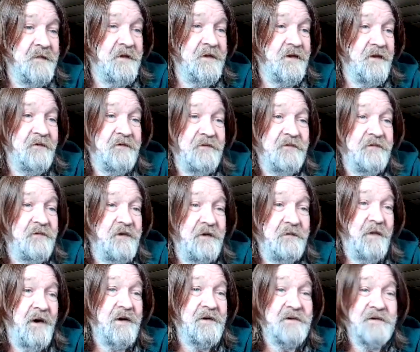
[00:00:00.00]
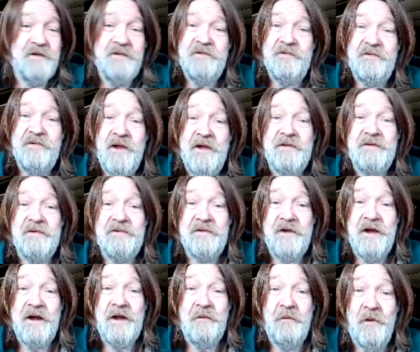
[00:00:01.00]
It doesn't say much. This is not the
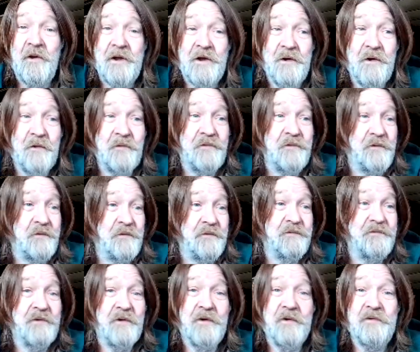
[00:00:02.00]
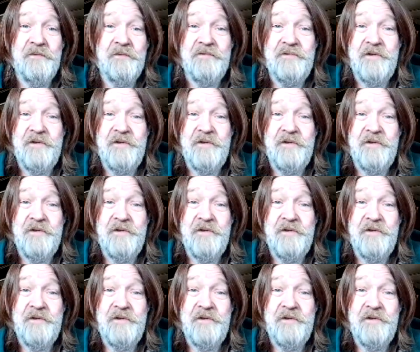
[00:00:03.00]
site I want to go to, so